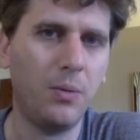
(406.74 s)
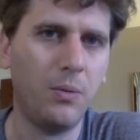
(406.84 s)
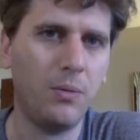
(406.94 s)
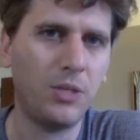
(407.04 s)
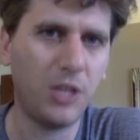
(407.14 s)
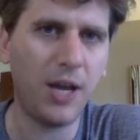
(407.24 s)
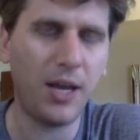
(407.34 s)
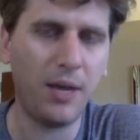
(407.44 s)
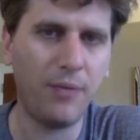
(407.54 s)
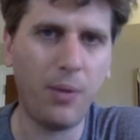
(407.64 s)

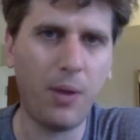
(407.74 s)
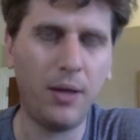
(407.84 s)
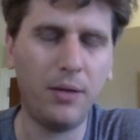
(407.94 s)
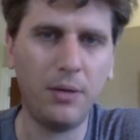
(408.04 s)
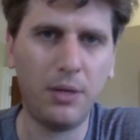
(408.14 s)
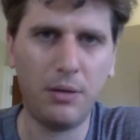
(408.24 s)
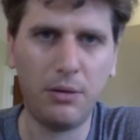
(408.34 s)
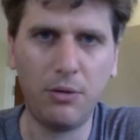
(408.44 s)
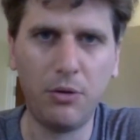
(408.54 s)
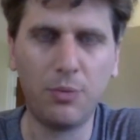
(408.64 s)
study of what
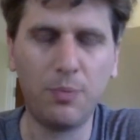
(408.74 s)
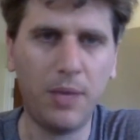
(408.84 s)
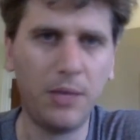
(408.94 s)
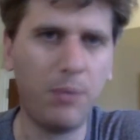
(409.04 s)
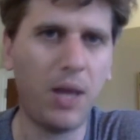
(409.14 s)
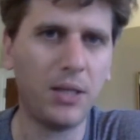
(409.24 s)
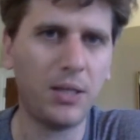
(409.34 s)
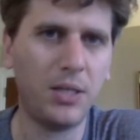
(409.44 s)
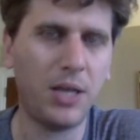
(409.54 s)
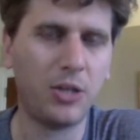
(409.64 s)
those his
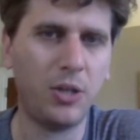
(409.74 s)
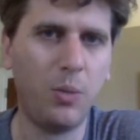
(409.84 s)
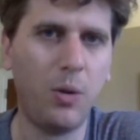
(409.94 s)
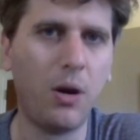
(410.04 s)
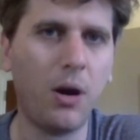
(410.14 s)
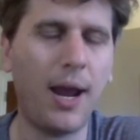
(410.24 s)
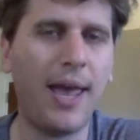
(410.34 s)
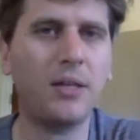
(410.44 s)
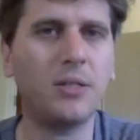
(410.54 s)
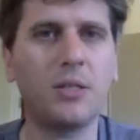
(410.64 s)
policies actually were.
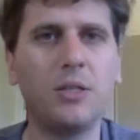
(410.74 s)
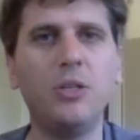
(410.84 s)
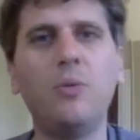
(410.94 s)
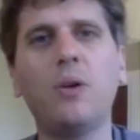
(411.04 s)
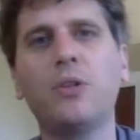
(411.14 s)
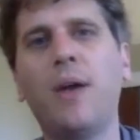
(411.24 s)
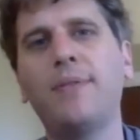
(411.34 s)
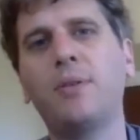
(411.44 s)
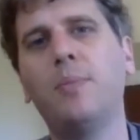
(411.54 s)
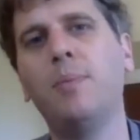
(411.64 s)
And you also
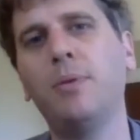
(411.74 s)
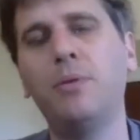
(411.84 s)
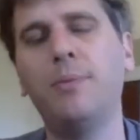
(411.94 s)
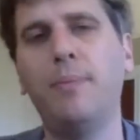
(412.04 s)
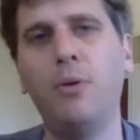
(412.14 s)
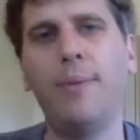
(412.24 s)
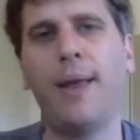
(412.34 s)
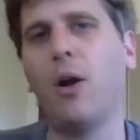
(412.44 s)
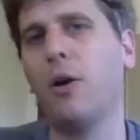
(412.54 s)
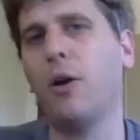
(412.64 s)
have some people who who
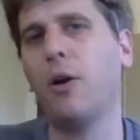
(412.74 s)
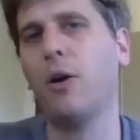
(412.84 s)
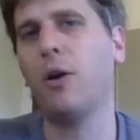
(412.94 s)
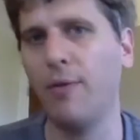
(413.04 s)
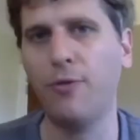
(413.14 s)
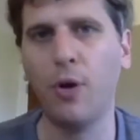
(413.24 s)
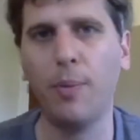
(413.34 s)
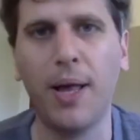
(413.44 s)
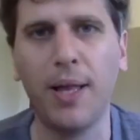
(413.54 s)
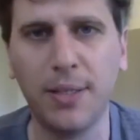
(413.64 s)
make arguments around
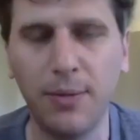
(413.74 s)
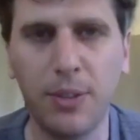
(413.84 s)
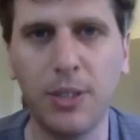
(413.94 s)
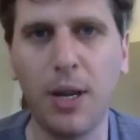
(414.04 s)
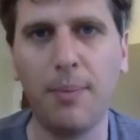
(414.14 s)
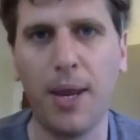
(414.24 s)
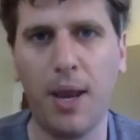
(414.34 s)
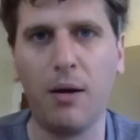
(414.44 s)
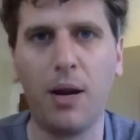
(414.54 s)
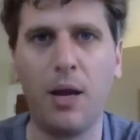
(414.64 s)
foreign policy, which is not my
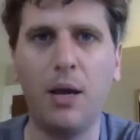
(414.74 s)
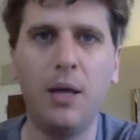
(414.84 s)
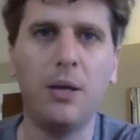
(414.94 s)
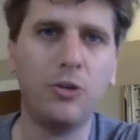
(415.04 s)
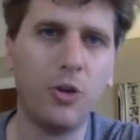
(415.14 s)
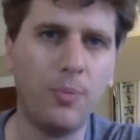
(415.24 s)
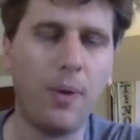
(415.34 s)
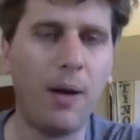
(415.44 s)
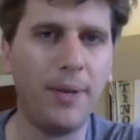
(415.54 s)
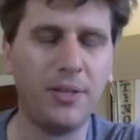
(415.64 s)
area, drone
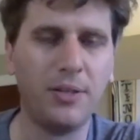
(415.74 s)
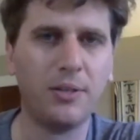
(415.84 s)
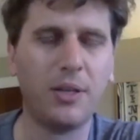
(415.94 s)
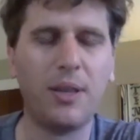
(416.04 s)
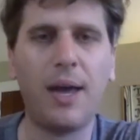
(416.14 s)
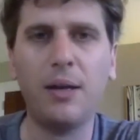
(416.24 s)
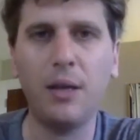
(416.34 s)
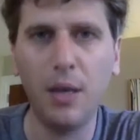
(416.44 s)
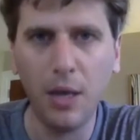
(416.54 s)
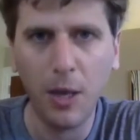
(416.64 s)
bombings and things like that.
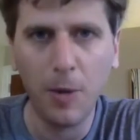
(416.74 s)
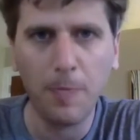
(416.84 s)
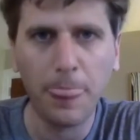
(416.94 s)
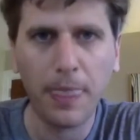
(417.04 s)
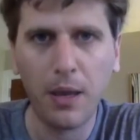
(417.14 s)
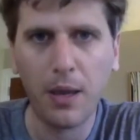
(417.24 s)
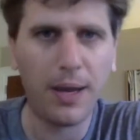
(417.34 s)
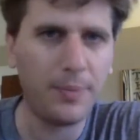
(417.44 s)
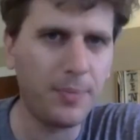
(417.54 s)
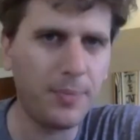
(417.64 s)
And
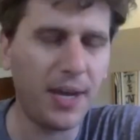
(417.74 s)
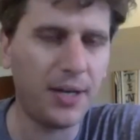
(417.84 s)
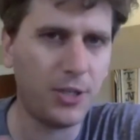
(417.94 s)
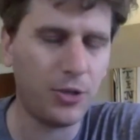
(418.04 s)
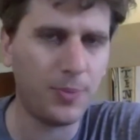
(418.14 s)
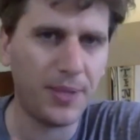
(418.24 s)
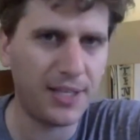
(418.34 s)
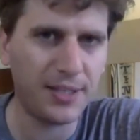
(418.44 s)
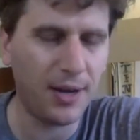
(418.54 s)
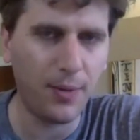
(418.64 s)
I'm sympathetic to those, but
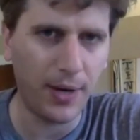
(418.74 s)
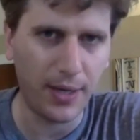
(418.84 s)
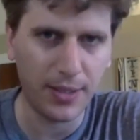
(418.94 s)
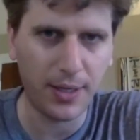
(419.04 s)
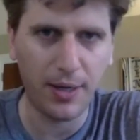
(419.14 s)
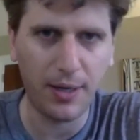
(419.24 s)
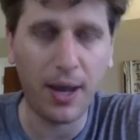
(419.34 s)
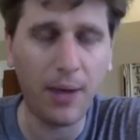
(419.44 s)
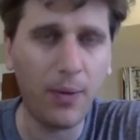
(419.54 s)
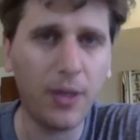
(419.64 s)
that's not what I studied.
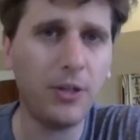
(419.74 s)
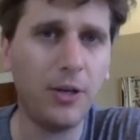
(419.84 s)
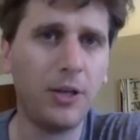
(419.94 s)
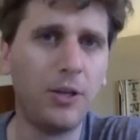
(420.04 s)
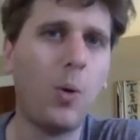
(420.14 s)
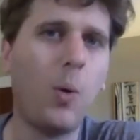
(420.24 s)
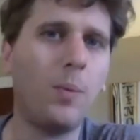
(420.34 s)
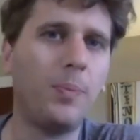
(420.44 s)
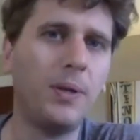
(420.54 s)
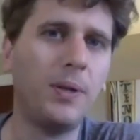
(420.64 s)
I wanted to look at the
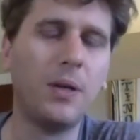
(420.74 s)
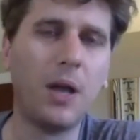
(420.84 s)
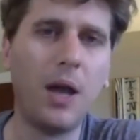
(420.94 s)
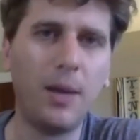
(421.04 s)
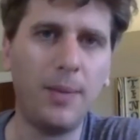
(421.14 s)
core political economy